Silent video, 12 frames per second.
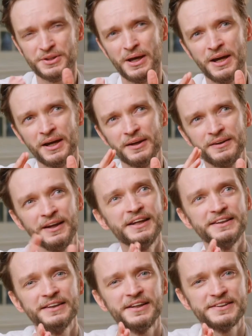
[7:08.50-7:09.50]
a
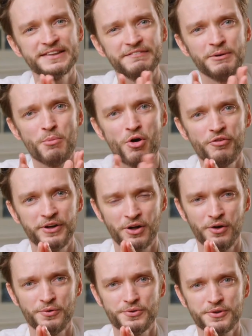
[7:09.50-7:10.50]
1997 movie
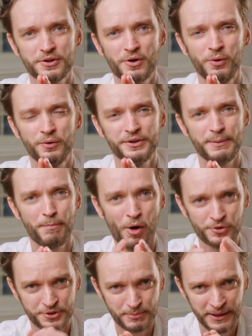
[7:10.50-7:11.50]
called The
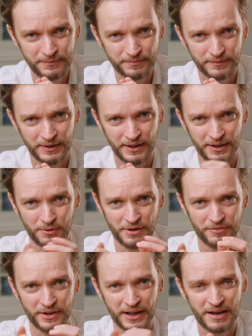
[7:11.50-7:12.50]
Postman
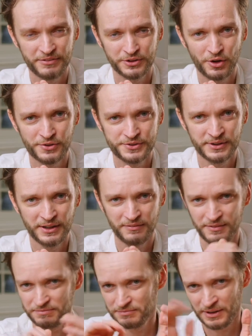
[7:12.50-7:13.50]
with Kevin Costner.
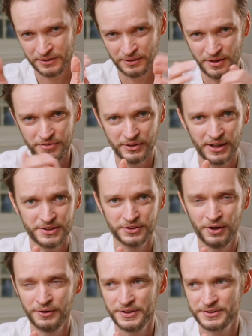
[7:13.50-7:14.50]
I don't know if you guys
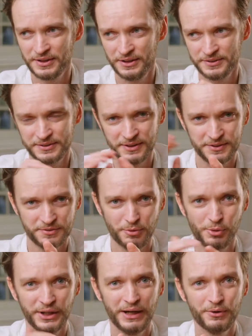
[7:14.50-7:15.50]
know this. It's from
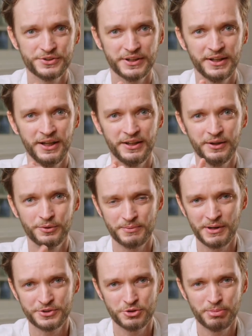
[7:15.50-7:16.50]
when I was a kid. He was
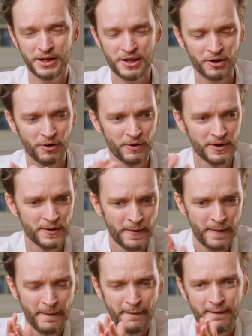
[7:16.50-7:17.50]
my superhero.
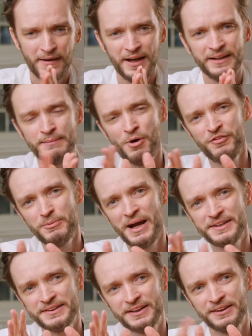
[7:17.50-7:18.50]
And the movie
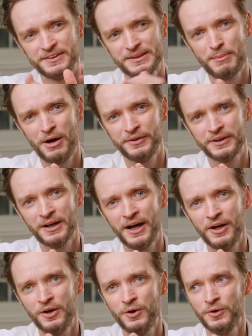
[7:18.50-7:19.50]
basically is about a
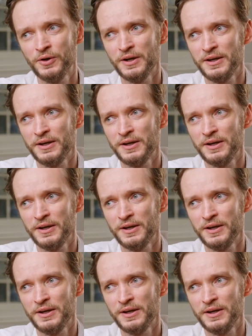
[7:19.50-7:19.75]
guy who